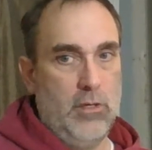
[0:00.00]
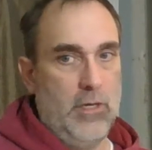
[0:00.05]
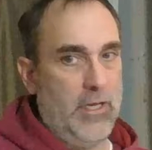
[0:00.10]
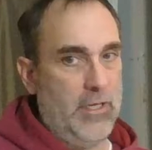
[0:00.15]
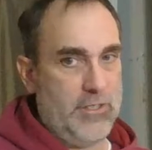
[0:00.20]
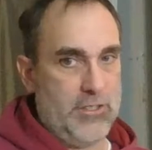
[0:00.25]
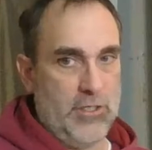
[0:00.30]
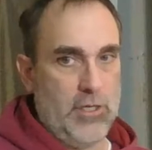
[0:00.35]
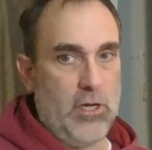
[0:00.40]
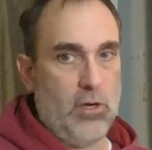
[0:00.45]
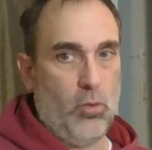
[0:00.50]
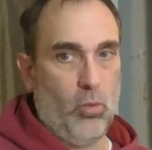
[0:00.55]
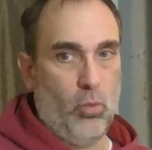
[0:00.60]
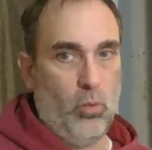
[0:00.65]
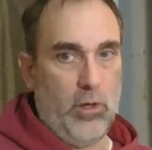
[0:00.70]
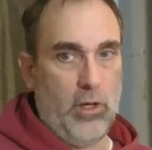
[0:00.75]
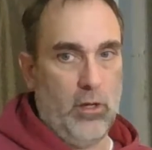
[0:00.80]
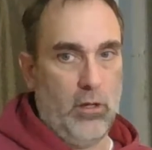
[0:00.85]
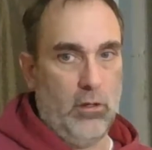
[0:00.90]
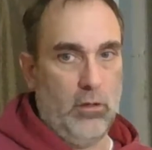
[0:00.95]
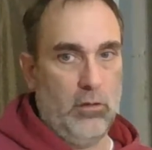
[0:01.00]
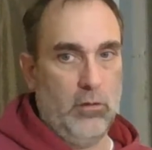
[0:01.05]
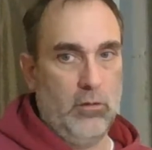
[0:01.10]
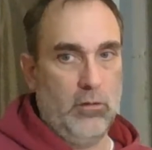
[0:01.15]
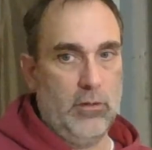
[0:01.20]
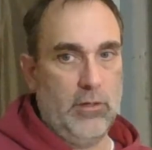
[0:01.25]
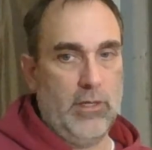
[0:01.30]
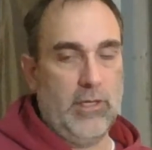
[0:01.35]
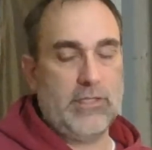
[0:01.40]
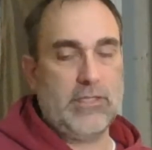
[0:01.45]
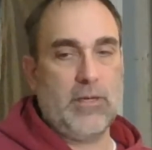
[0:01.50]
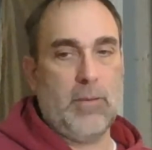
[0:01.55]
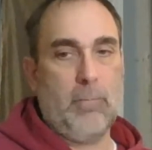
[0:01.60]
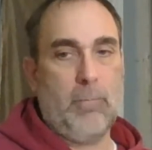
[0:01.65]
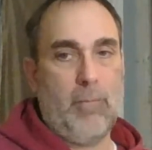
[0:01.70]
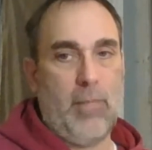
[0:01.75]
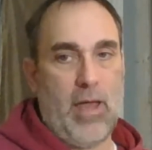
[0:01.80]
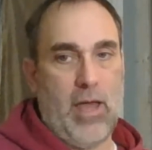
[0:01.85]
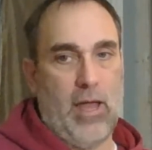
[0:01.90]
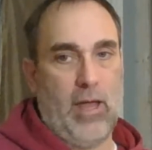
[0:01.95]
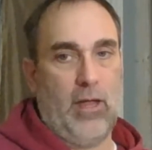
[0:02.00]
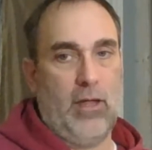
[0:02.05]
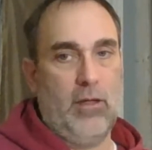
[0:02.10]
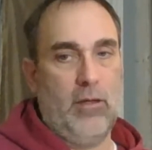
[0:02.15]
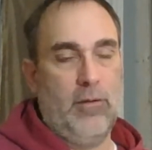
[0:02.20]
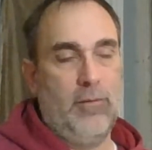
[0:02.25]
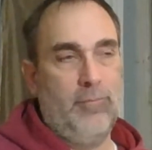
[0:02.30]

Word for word: It's not a will. It's a may.